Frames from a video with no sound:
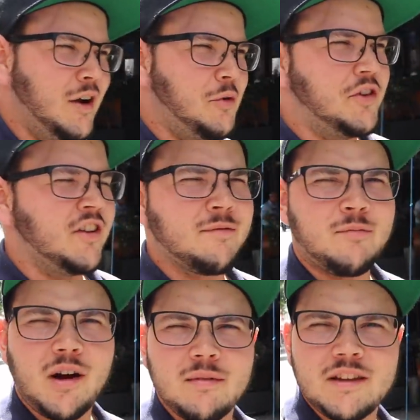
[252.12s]
which is
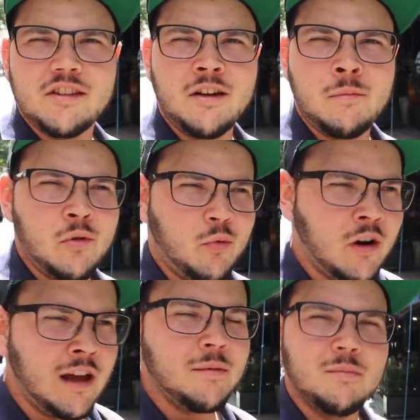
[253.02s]
probably the number
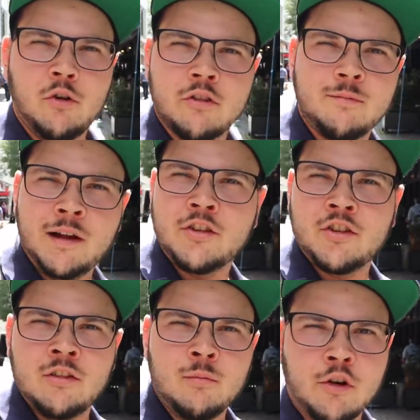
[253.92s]
one most
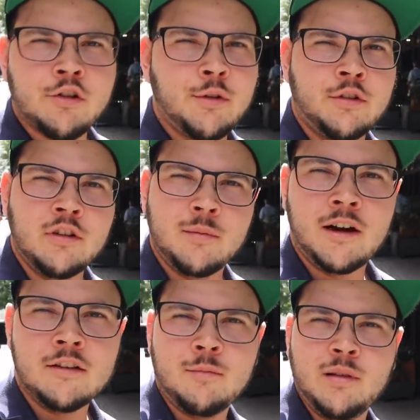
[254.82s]
mentioned, most written
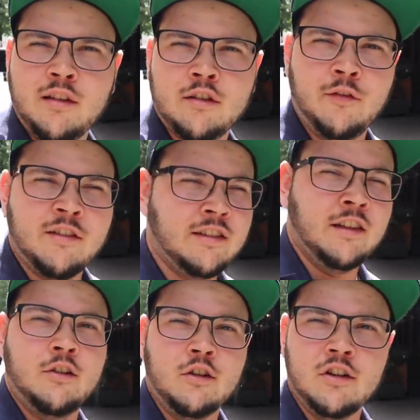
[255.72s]
about place to visit
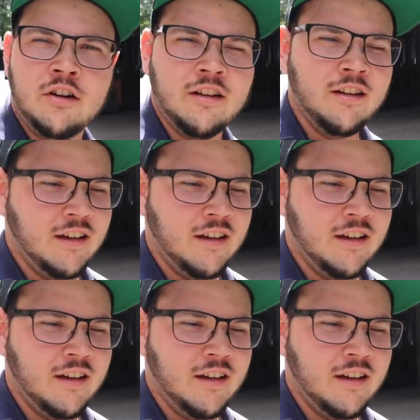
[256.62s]
in Cologne.